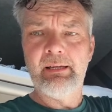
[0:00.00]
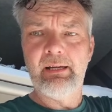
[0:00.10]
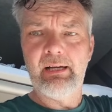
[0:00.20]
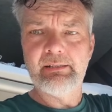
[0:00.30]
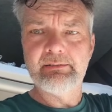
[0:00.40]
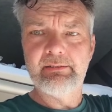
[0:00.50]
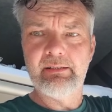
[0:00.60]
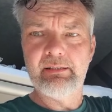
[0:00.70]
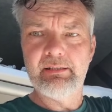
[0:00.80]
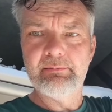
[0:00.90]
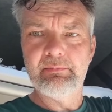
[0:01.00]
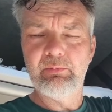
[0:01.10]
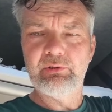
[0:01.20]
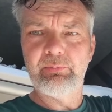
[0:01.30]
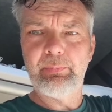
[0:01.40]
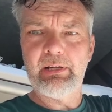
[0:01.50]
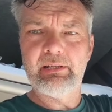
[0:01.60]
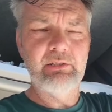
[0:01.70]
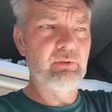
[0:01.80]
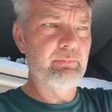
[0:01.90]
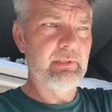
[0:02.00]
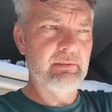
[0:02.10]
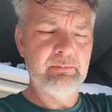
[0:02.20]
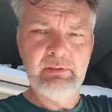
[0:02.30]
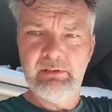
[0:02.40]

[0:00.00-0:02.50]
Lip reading: and we're just packing up now.